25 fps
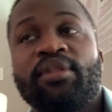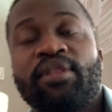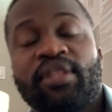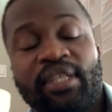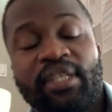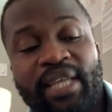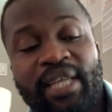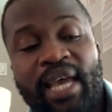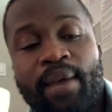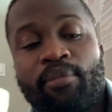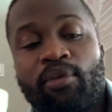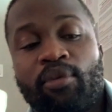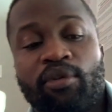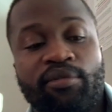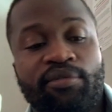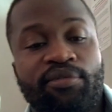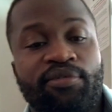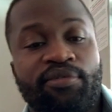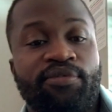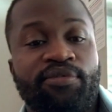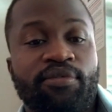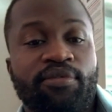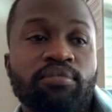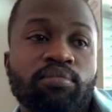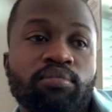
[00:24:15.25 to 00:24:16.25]
time
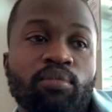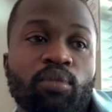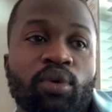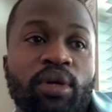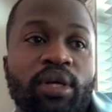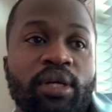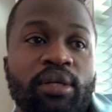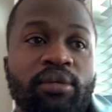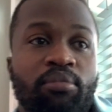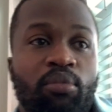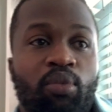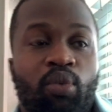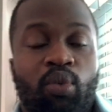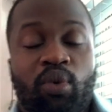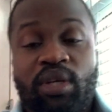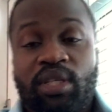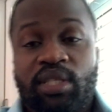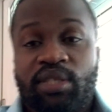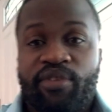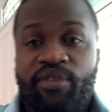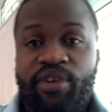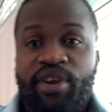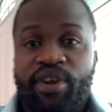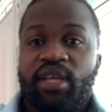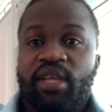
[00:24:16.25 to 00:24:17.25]
off, it was
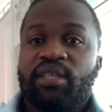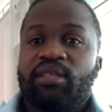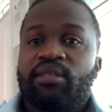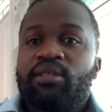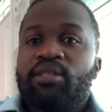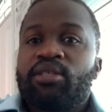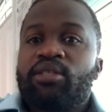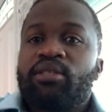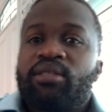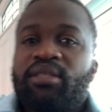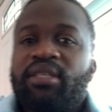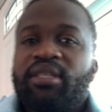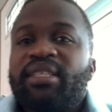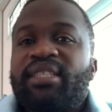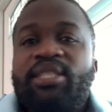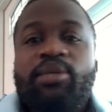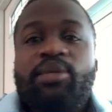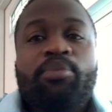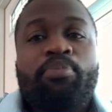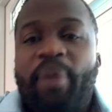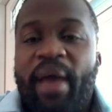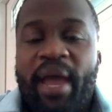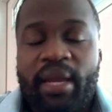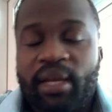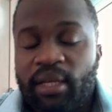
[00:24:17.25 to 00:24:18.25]
it
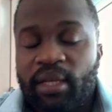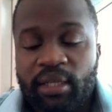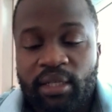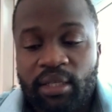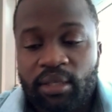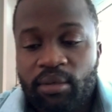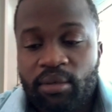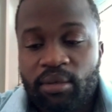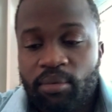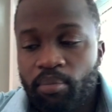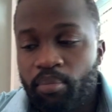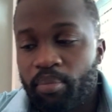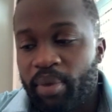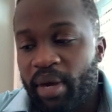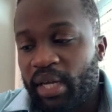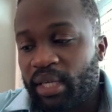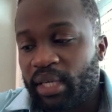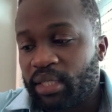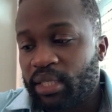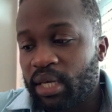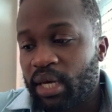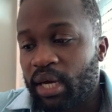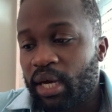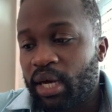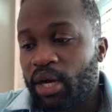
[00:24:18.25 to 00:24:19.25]
depended,
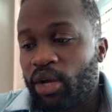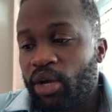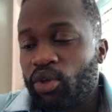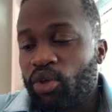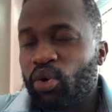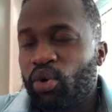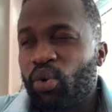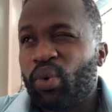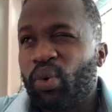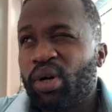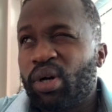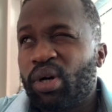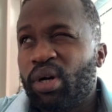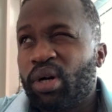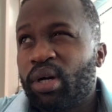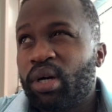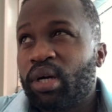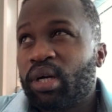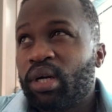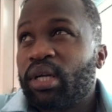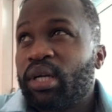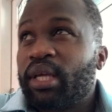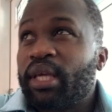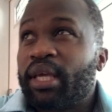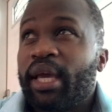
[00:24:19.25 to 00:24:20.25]
but you were
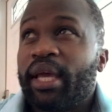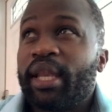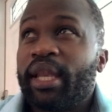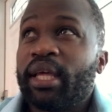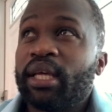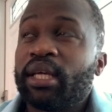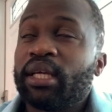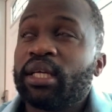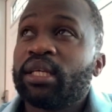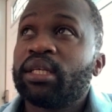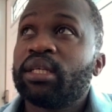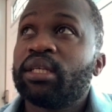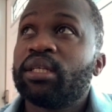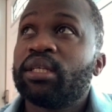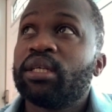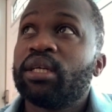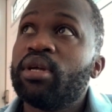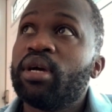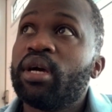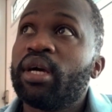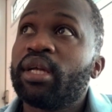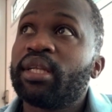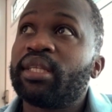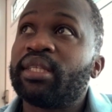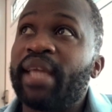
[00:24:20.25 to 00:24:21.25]
getting
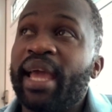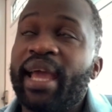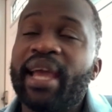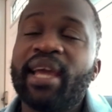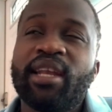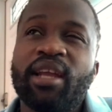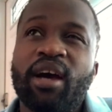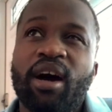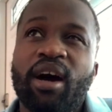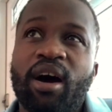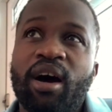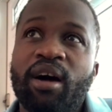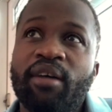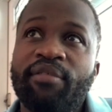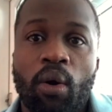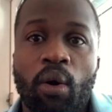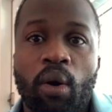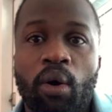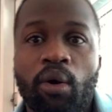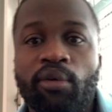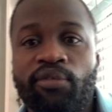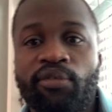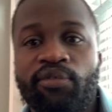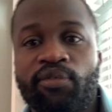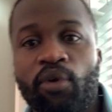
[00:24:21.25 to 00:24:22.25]
a day and a half
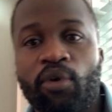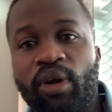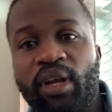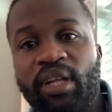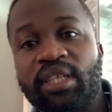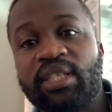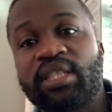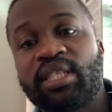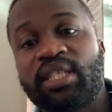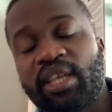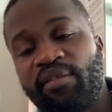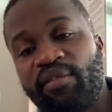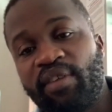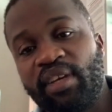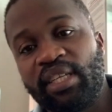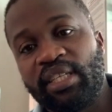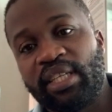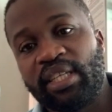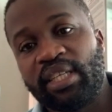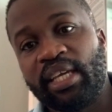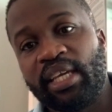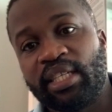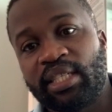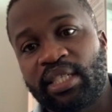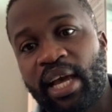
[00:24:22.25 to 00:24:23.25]
off on a
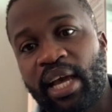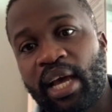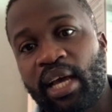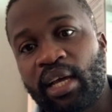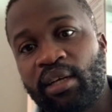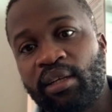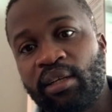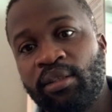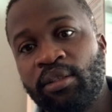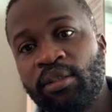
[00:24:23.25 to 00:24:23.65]
7-day cycle.